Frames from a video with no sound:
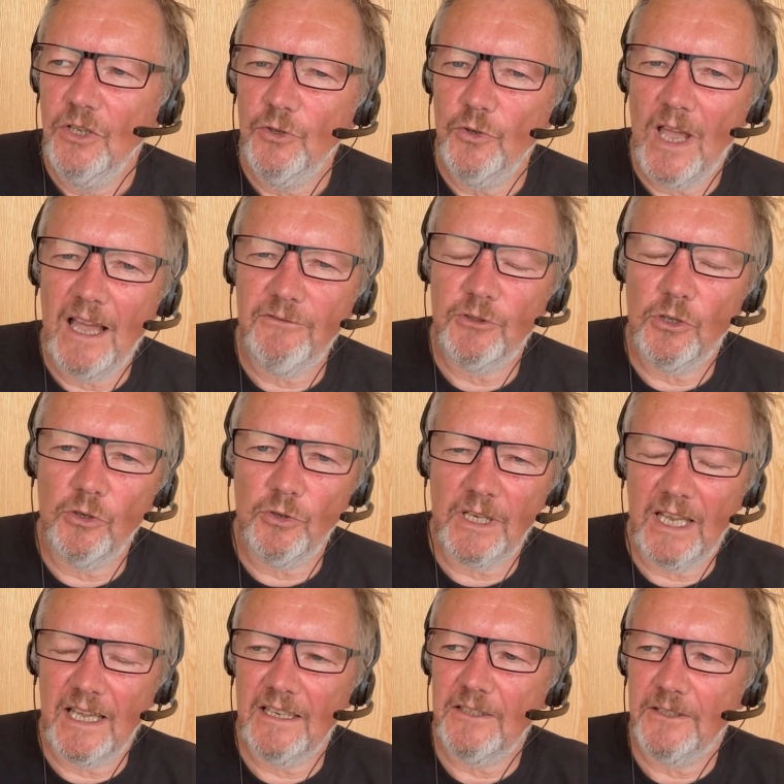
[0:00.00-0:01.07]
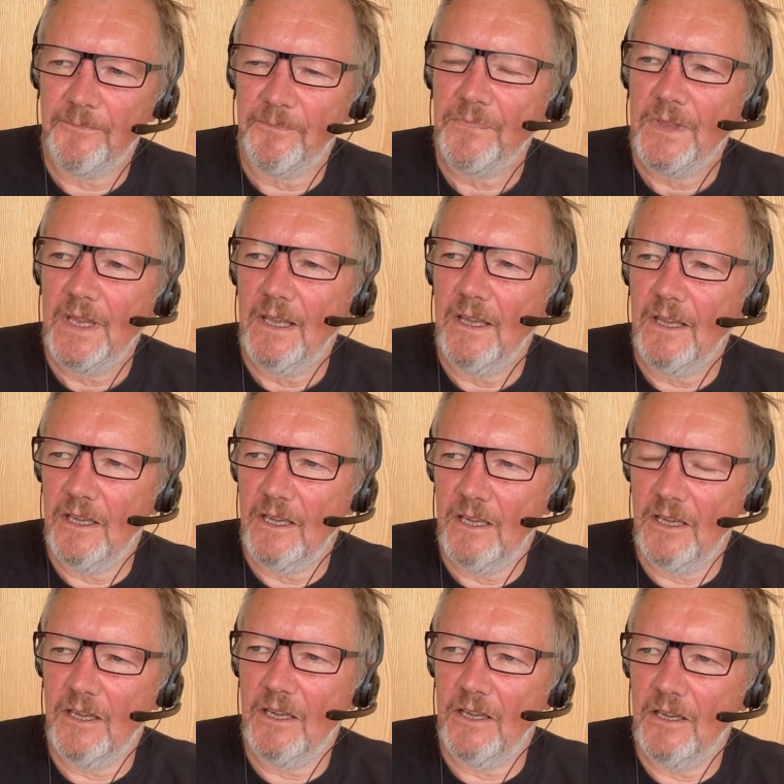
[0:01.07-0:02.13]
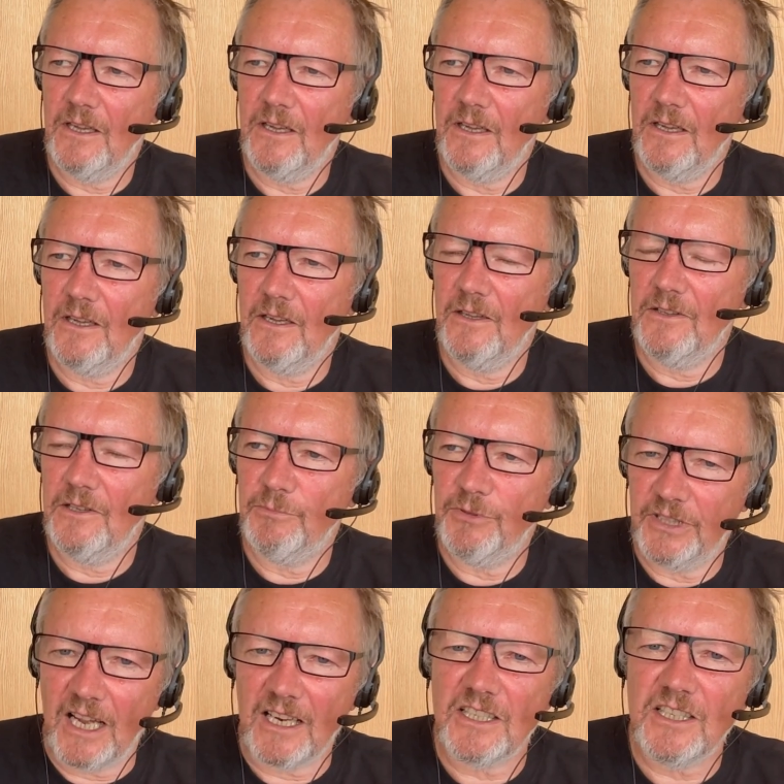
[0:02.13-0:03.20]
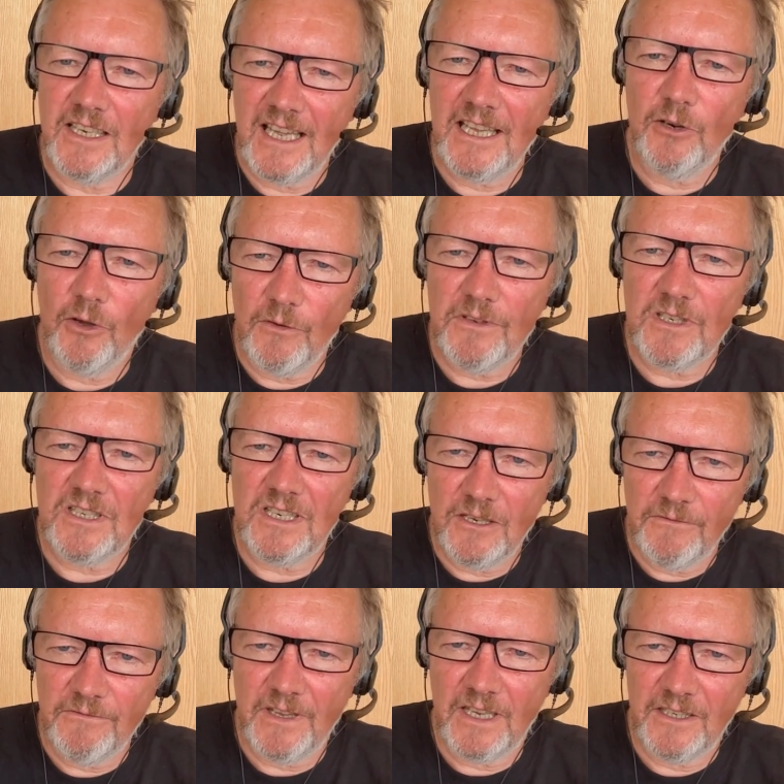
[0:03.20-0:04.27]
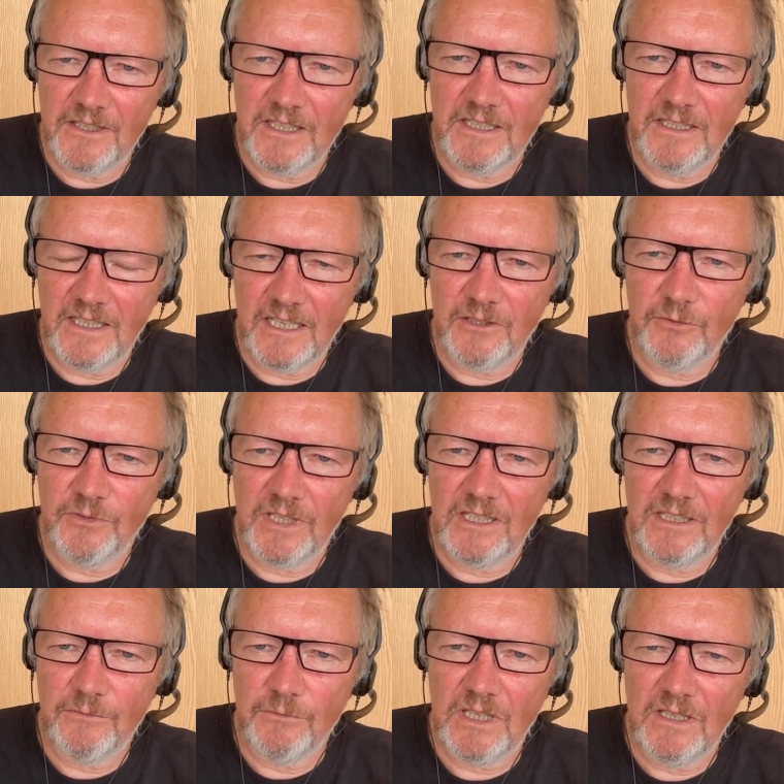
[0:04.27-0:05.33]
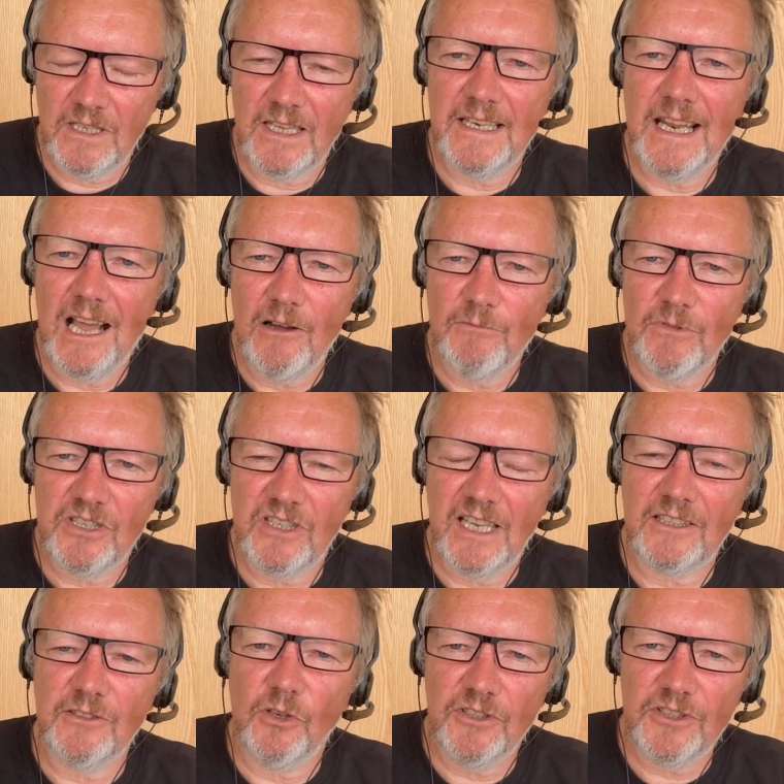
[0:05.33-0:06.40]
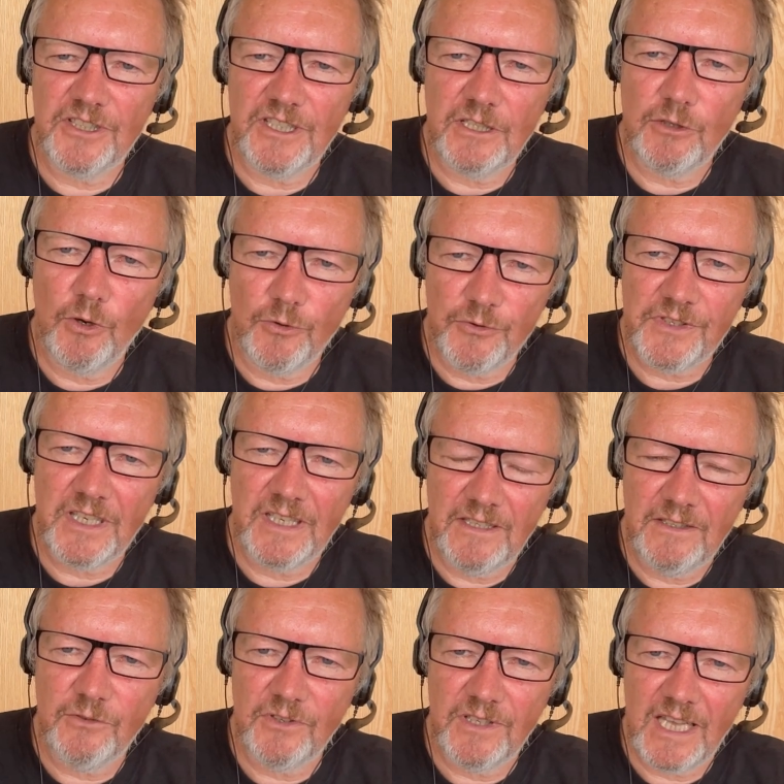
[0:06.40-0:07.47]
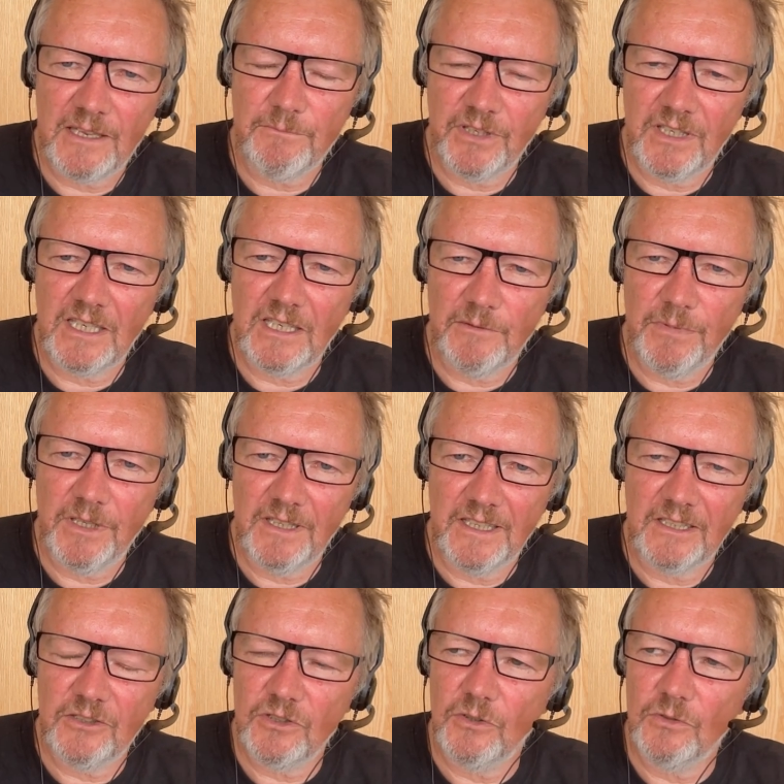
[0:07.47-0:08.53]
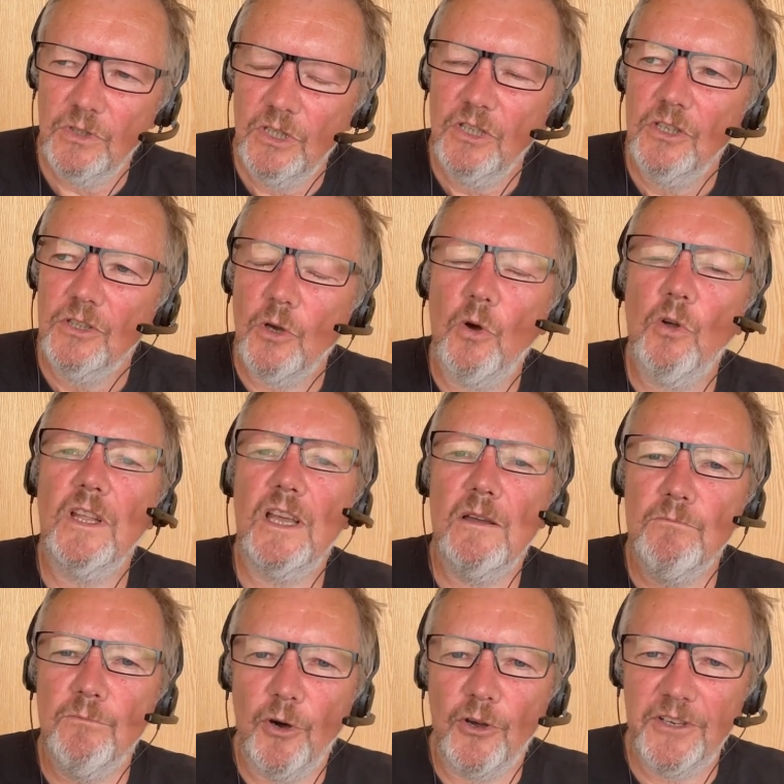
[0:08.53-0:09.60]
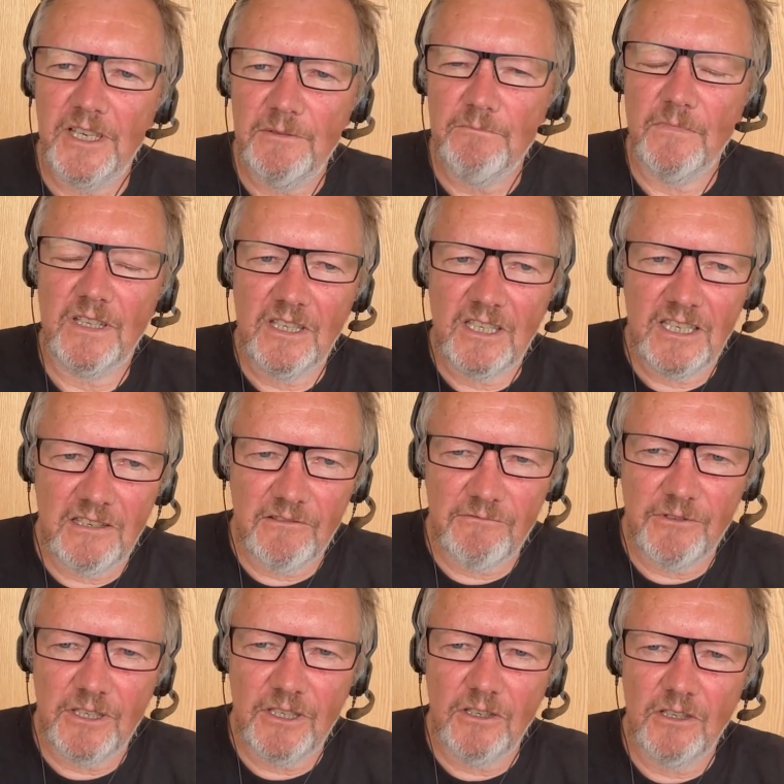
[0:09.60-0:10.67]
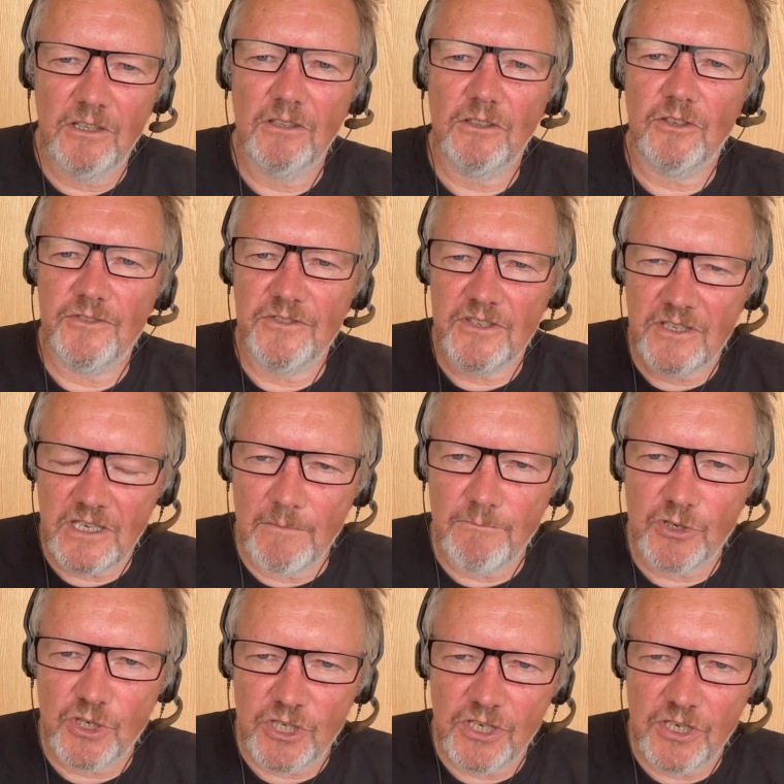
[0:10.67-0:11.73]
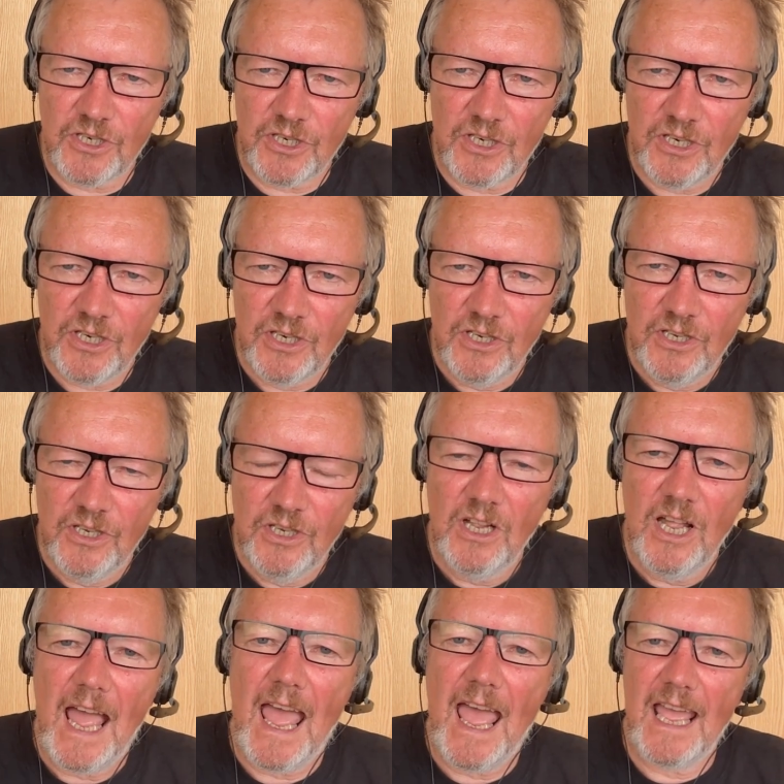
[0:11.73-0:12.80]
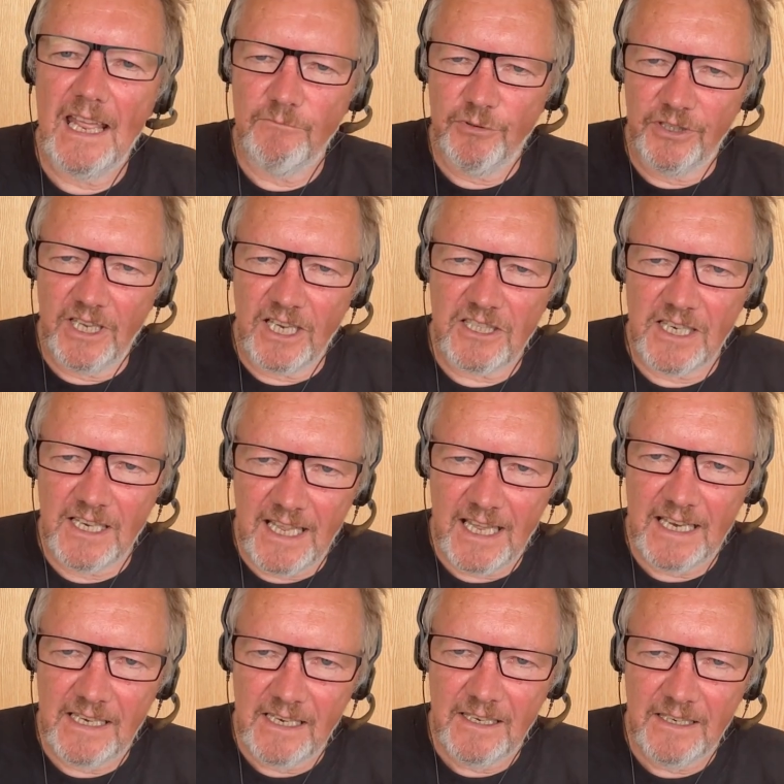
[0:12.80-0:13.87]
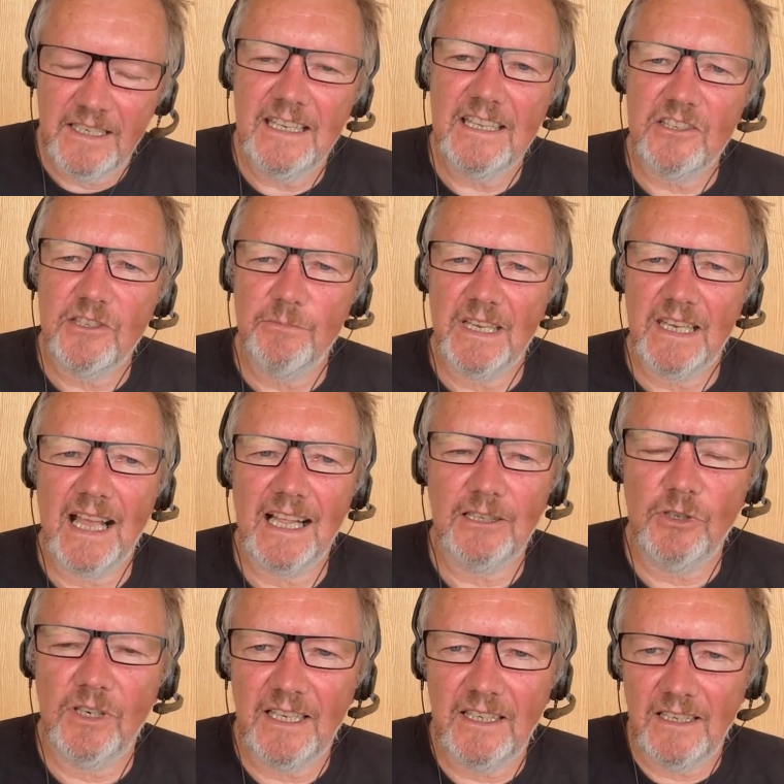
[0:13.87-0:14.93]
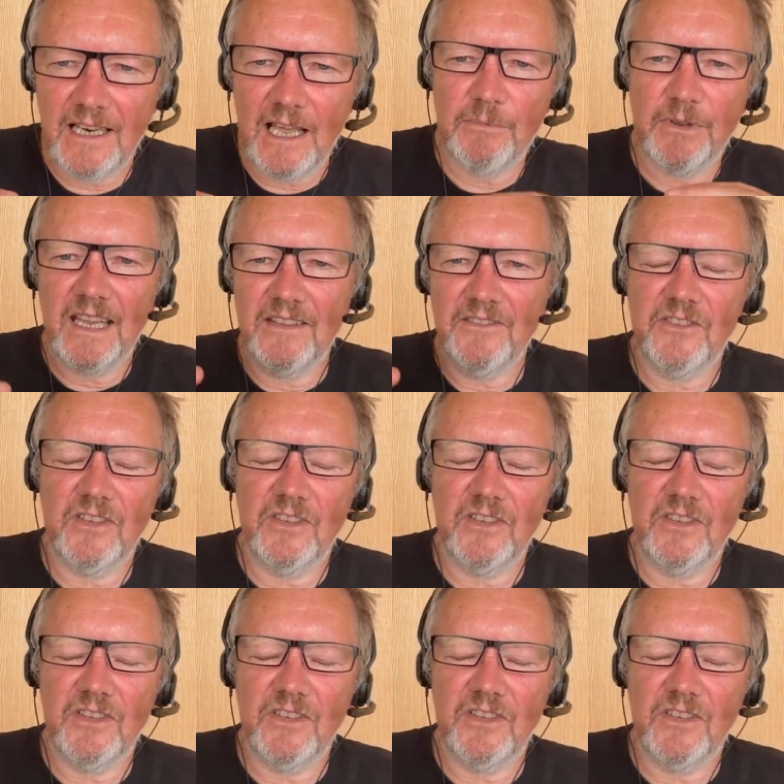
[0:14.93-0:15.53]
You have to look at the production line, obviously, of energy that you're dealing with and how much technology goes into that particular building. So the whole embodied material consumption and production line needs to be calculated up against